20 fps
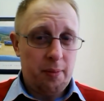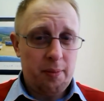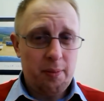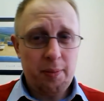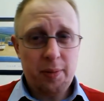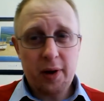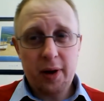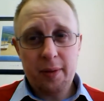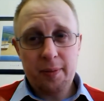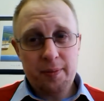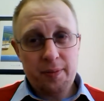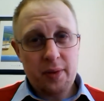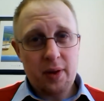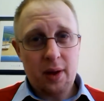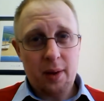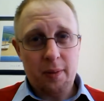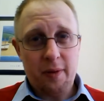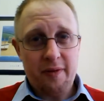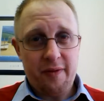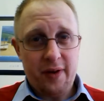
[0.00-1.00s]
But
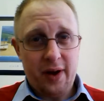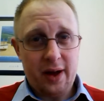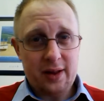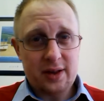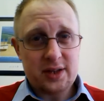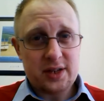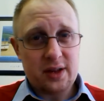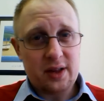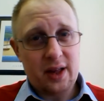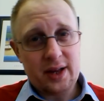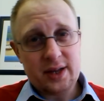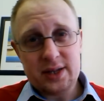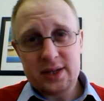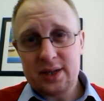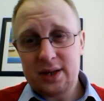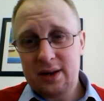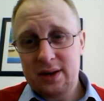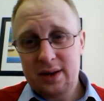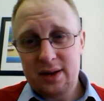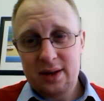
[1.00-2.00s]
I'm a fan, so
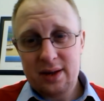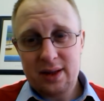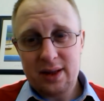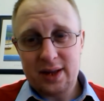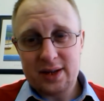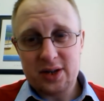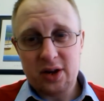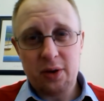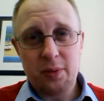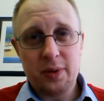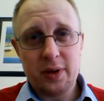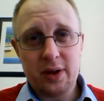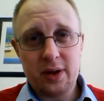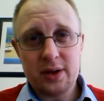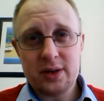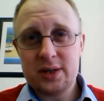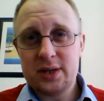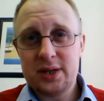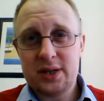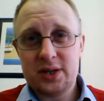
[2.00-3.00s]
let's hope he
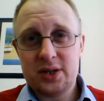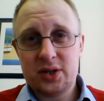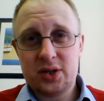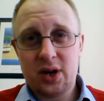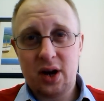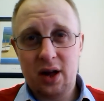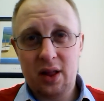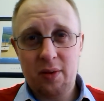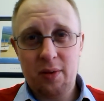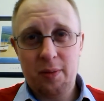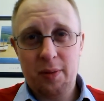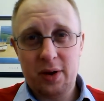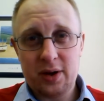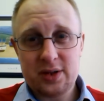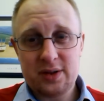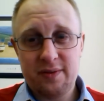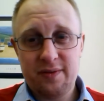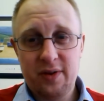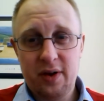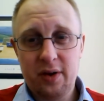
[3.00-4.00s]
does. This is Charlie with
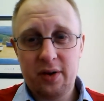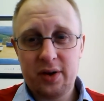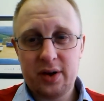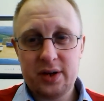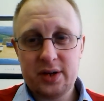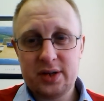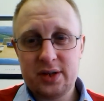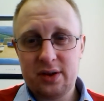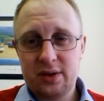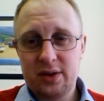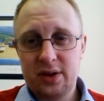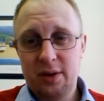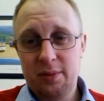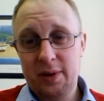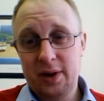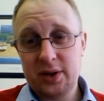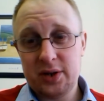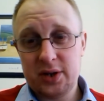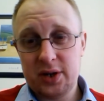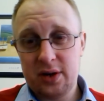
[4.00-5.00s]
Boxing Focus on
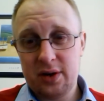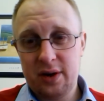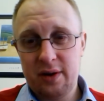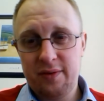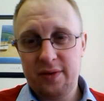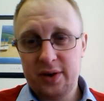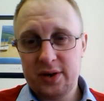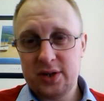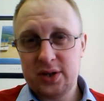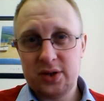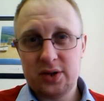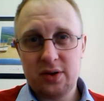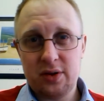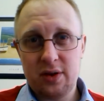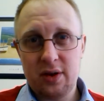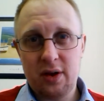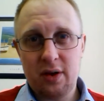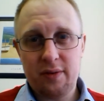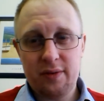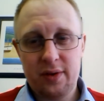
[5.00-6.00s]
Eubank Jr. versus
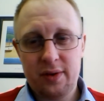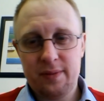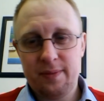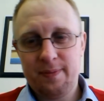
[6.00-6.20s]
Chudinov.